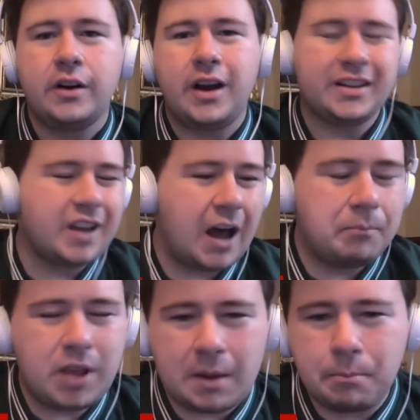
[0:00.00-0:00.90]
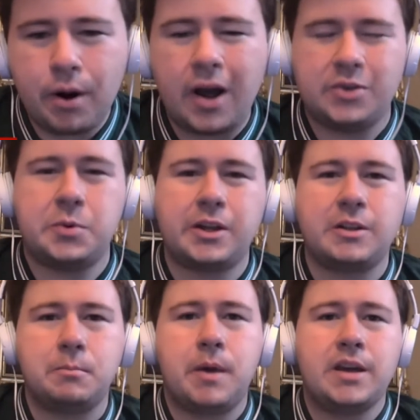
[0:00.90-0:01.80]
A top 10 prospect
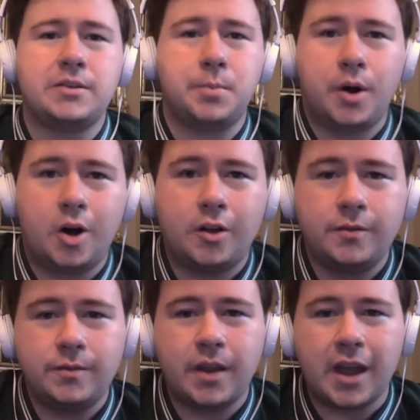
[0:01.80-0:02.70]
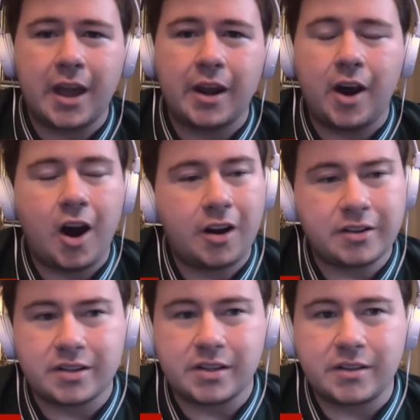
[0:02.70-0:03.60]
in baseball, and
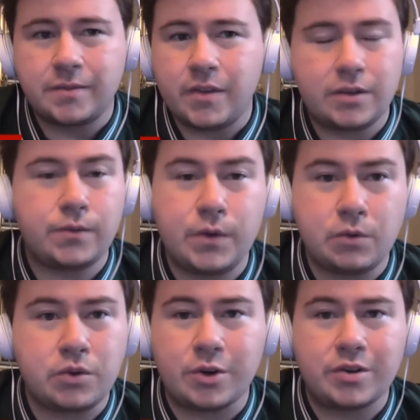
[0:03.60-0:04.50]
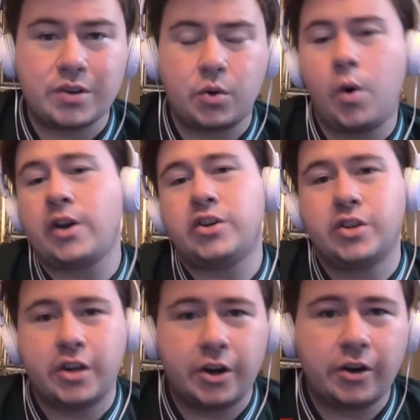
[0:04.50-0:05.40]
honestly, his future is in
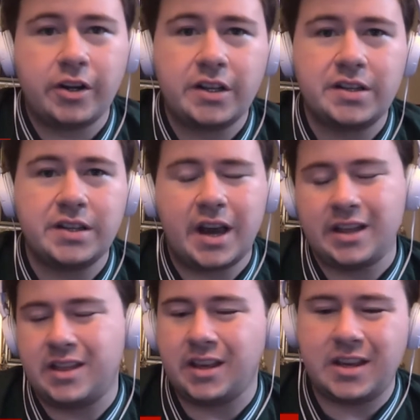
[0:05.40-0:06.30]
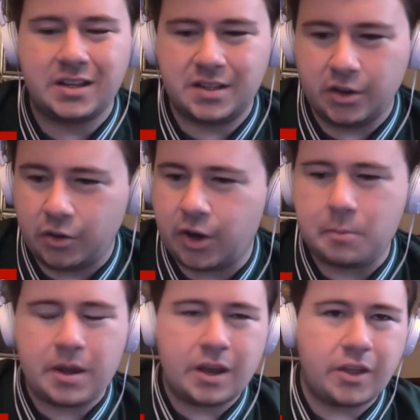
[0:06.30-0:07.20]
question here in DC. I think he's still going to
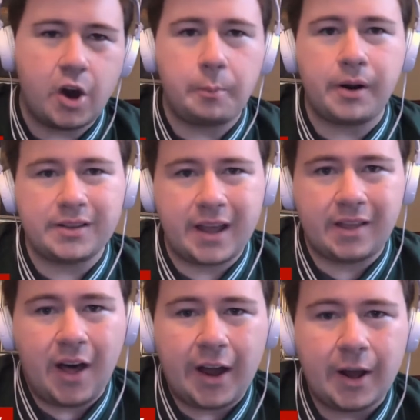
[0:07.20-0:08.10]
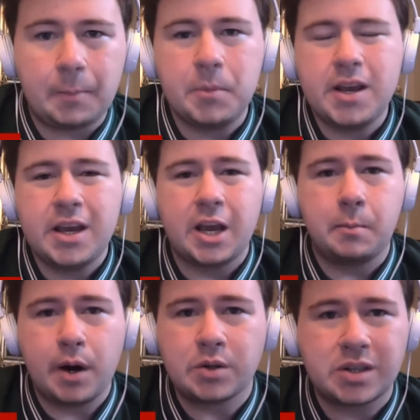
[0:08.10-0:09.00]
be in the opening day lineup and
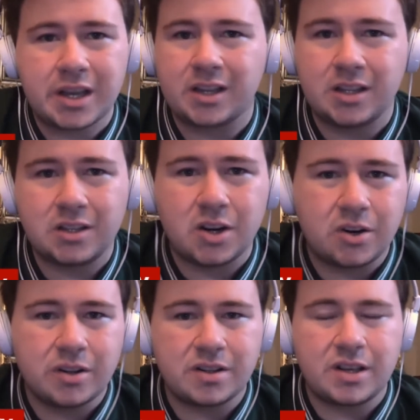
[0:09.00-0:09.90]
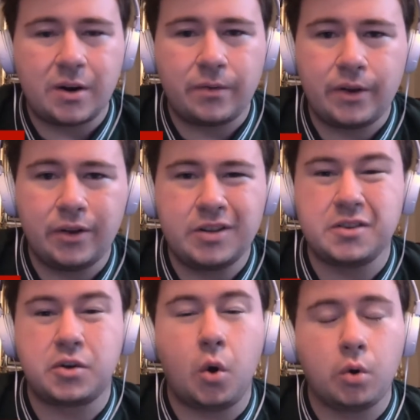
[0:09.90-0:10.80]
most likely start in center field. He's
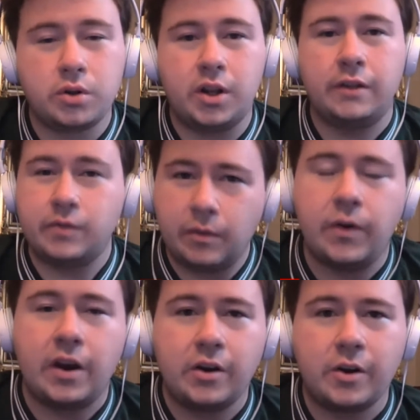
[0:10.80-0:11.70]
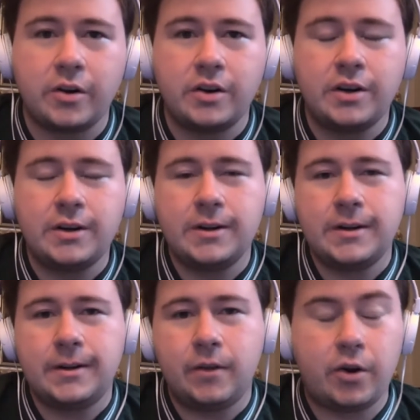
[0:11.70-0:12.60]
a Gold Glove defender.
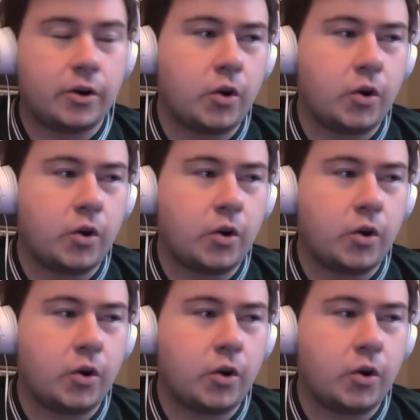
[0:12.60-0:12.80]
Or a